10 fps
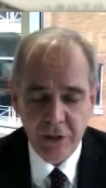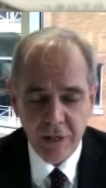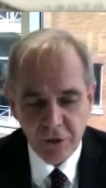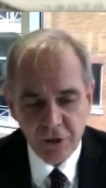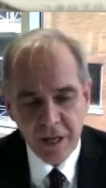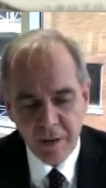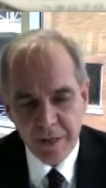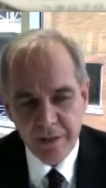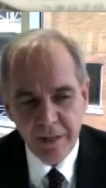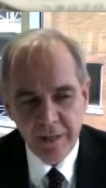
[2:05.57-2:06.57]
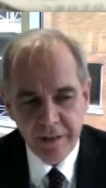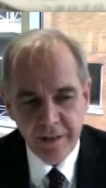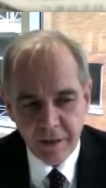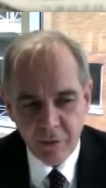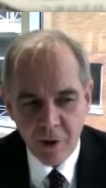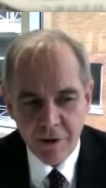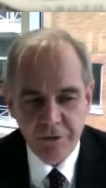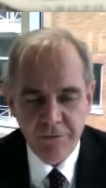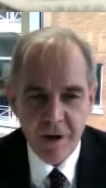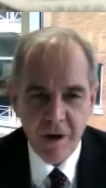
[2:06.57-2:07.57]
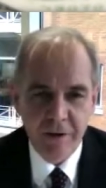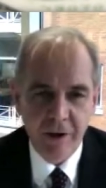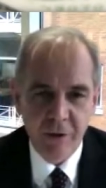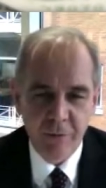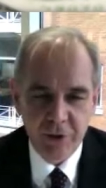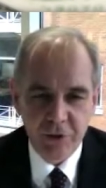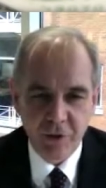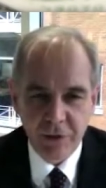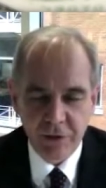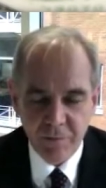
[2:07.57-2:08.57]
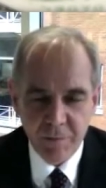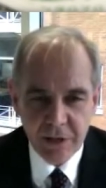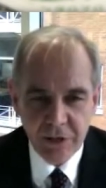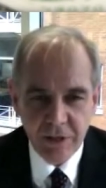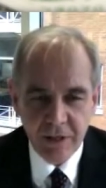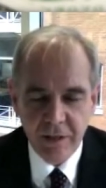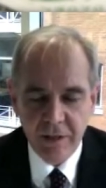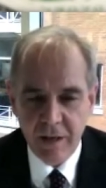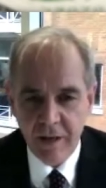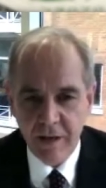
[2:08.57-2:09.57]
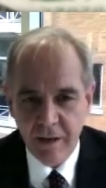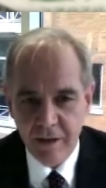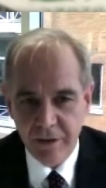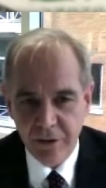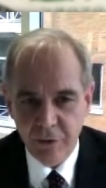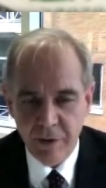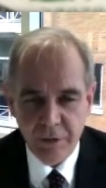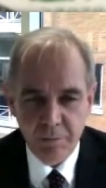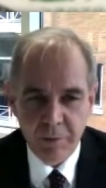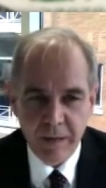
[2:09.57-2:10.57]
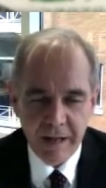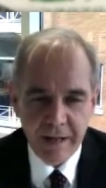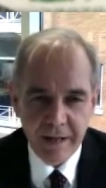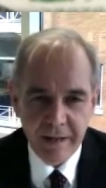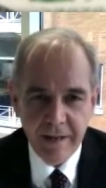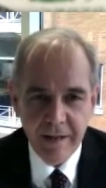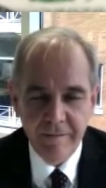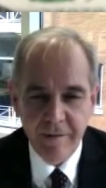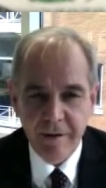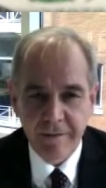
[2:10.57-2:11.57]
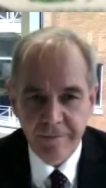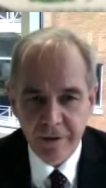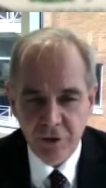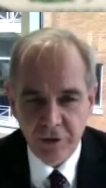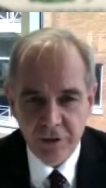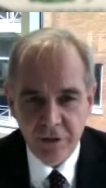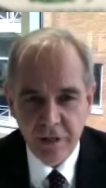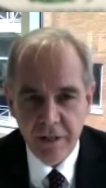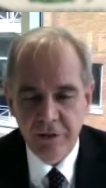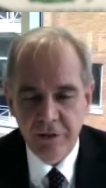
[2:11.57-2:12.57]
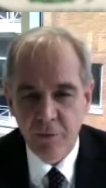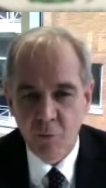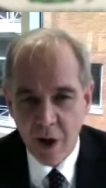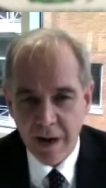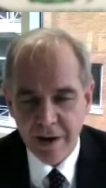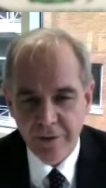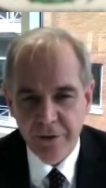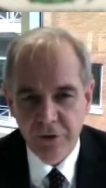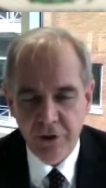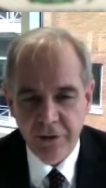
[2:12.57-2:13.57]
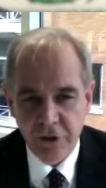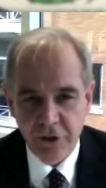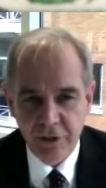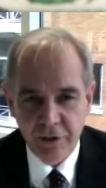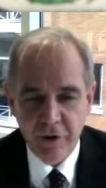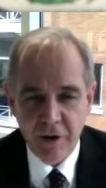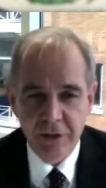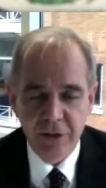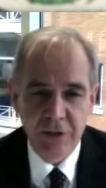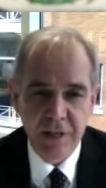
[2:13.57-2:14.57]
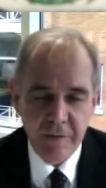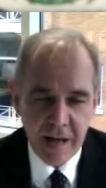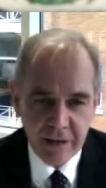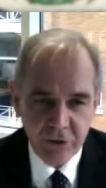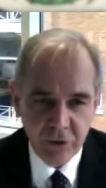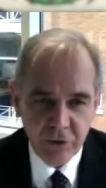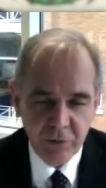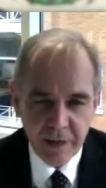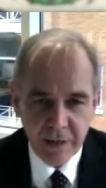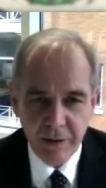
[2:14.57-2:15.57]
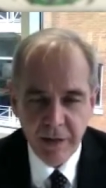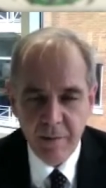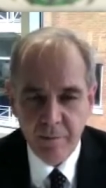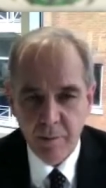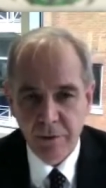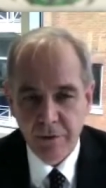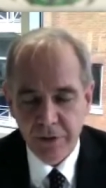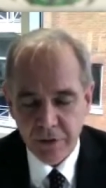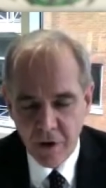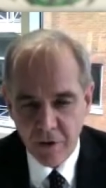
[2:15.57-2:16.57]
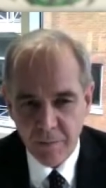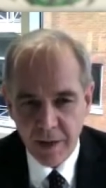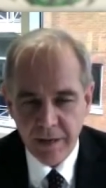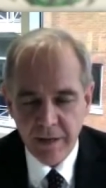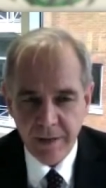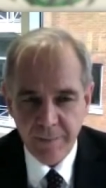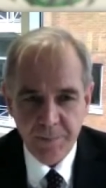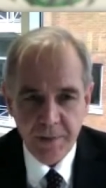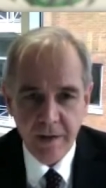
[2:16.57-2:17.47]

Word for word: As you say, I mean, Wells Fargo, which is obviously a domestic uh, U.S. player, very efficient, did well out of the consolidation in the crisis. Never had too many problems of its own making.